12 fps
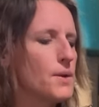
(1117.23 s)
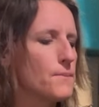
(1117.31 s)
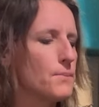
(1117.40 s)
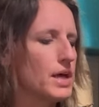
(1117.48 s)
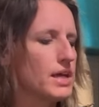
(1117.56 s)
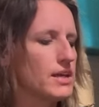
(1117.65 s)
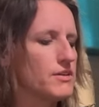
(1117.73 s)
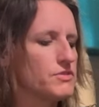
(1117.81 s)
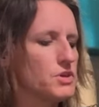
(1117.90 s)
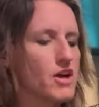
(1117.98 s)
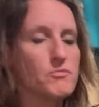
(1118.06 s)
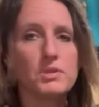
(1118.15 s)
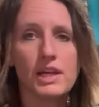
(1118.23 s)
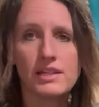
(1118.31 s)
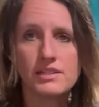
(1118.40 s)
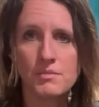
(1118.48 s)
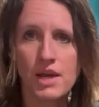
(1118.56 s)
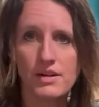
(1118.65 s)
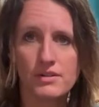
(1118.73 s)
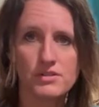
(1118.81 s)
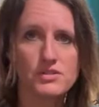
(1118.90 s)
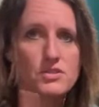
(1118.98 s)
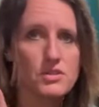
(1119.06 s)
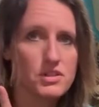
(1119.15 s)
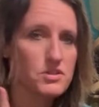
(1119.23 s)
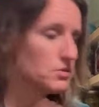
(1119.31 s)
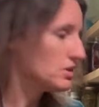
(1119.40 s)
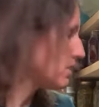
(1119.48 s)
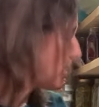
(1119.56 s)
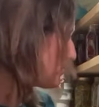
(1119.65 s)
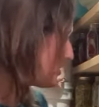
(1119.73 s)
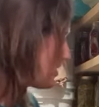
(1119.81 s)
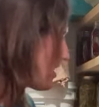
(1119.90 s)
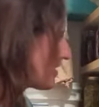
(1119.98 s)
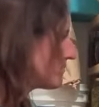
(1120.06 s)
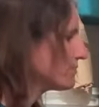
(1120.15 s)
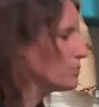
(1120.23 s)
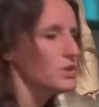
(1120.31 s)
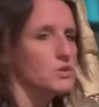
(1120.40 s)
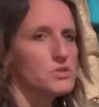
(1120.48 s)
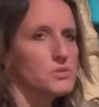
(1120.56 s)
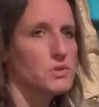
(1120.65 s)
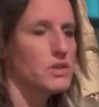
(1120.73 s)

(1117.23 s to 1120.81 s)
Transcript: But if you have plain tomatoes, you can do a lot with that. We use them a